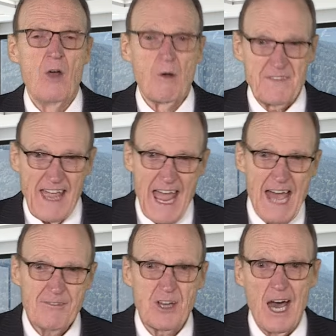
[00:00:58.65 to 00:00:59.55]
What they
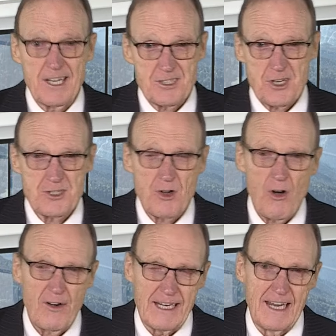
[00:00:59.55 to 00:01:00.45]
have got is a
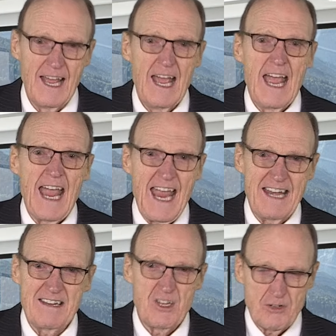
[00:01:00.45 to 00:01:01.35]
story.
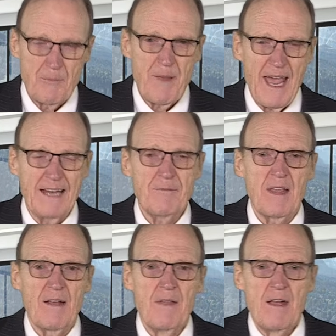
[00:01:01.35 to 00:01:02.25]
And you can bet
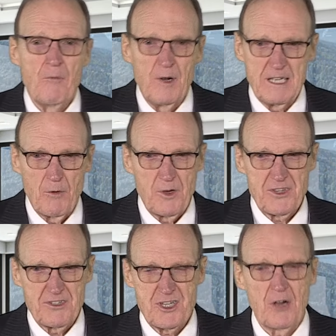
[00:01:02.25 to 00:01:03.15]
when they're with
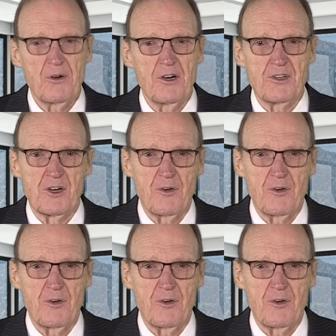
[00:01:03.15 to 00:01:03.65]
their children or their